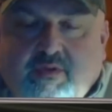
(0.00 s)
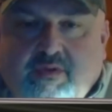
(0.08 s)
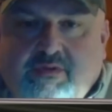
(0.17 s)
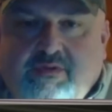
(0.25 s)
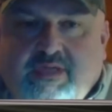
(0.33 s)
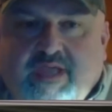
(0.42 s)

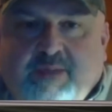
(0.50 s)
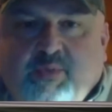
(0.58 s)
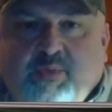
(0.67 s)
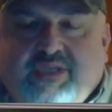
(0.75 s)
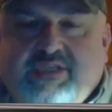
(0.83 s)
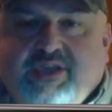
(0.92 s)
a couple
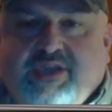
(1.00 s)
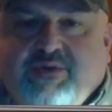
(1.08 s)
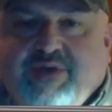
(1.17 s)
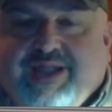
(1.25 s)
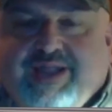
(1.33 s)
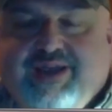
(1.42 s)
weeks ago,
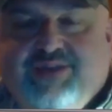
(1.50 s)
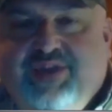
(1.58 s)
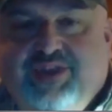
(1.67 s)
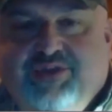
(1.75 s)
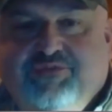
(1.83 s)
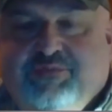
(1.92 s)
I got a
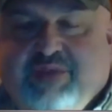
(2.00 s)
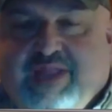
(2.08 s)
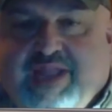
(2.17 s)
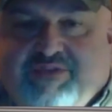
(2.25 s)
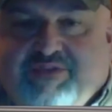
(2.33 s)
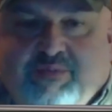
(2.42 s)
video from a
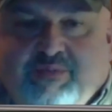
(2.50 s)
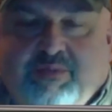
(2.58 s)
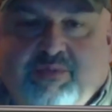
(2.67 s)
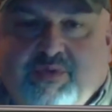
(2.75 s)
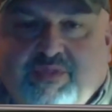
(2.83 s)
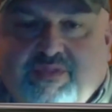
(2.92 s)
guy from
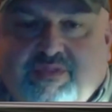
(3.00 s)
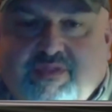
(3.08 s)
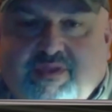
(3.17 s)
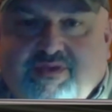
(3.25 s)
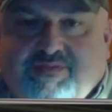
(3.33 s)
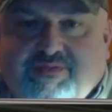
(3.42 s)
up north
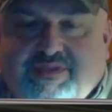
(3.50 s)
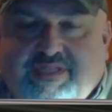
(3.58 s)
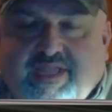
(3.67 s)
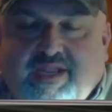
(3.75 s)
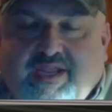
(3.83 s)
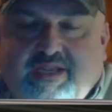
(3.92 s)
of the
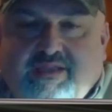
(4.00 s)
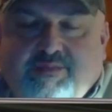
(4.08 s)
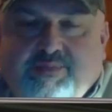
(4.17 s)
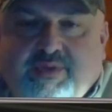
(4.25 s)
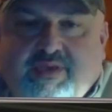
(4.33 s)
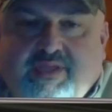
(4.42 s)
state,
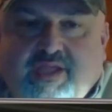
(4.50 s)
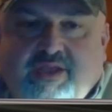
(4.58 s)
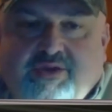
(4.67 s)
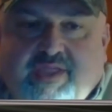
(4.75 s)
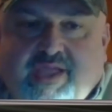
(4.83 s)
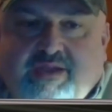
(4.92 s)
up in
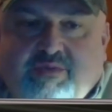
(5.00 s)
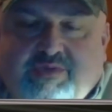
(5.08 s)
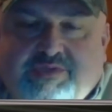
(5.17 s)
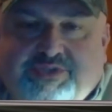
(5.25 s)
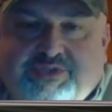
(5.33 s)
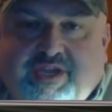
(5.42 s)
Taylor County in
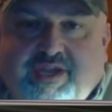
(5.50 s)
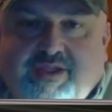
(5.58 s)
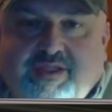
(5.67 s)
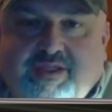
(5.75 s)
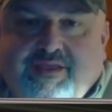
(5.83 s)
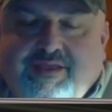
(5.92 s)
West Virginia.
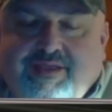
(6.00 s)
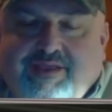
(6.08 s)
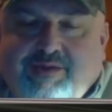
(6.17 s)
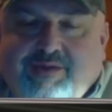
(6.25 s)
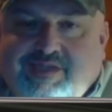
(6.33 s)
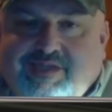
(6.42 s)

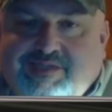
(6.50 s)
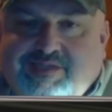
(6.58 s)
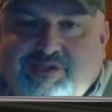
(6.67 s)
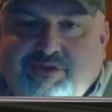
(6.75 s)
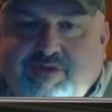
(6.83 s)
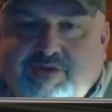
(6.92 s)
There was actually
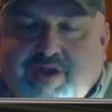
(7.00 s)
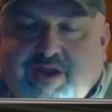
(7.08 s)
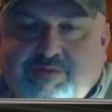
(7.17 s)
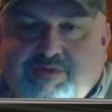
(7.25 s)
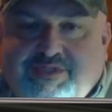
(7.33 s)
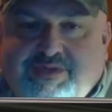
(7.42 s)
two
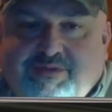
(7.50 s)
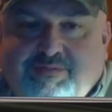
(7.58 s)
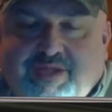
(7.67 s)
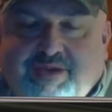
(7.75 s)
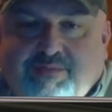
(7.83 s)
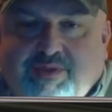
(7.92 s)
gobblers in
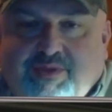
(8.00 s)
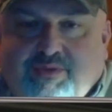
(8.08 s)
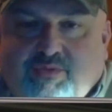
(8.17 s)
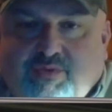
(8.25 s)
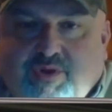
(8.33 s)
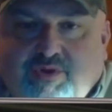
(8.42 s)
the middle
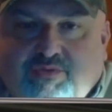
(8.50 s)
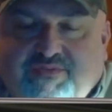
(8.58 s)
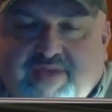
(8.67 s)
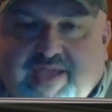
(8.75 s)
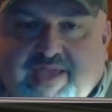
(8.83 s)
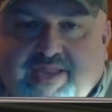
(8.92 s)
of the road
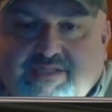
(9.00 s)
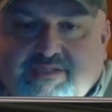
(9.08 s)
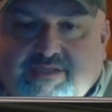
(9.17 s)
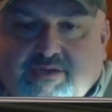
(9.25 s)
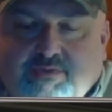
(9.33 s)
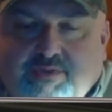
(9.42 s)
fighting.
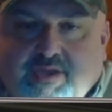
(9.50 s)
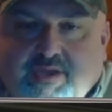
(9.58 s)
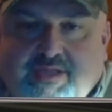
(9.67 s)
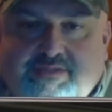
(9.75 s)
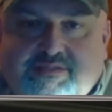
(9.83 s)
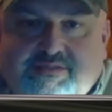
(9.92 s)
So yeah,
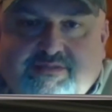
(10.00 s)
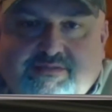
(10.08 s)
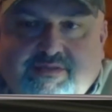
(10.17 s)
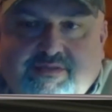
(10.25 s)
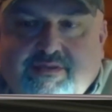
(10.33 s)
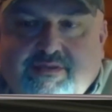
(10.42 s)
it's
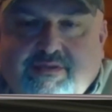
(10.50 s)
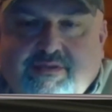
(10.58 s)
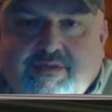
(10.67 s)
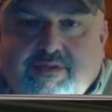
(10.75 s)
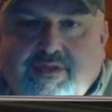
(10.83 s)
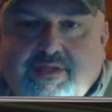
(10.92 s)

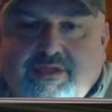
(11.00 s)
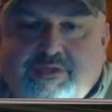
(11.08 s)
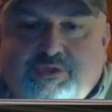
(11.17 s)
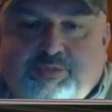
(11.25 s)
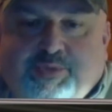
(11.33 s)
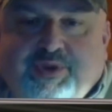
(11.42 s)

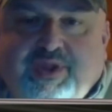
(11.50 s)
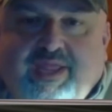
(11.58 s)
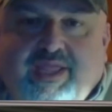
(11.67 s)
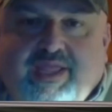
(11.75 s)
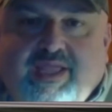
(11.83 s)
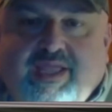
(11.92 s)

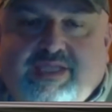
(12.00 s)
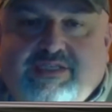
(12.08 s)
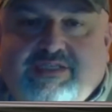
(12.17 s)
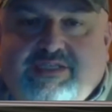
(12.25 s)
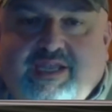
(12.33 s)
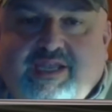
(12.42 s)
spring is
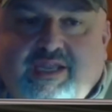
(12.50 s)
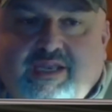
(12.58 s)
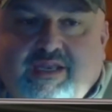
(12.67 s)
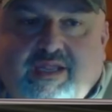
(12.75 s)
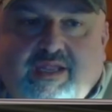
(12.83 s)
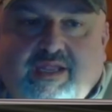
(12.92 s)

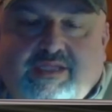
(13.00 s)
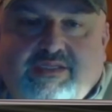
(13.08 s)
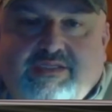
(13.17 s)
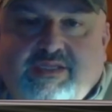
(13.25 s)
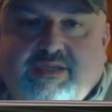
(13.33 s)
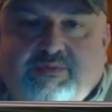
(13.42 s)

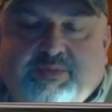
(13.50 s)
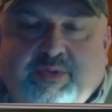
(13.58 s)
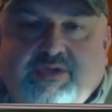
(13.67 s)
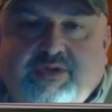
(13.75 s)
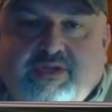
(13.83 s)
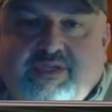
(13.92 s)
spring
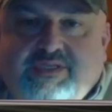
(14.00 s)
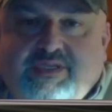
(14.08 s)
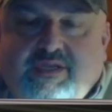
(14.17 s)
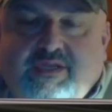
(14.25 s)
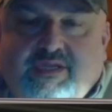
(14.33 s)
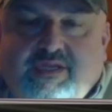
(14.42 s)
turkeys
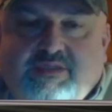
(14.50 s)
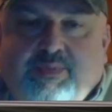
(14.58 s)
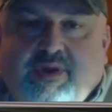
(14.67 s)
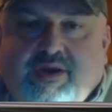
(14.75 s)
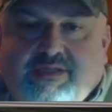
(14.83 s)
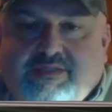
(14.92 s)
hunting is
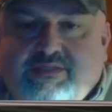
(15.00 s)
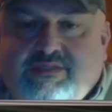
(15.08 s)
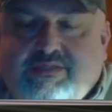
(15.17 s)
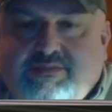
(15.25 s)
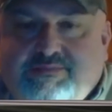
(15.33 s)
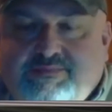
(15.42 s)
upon us.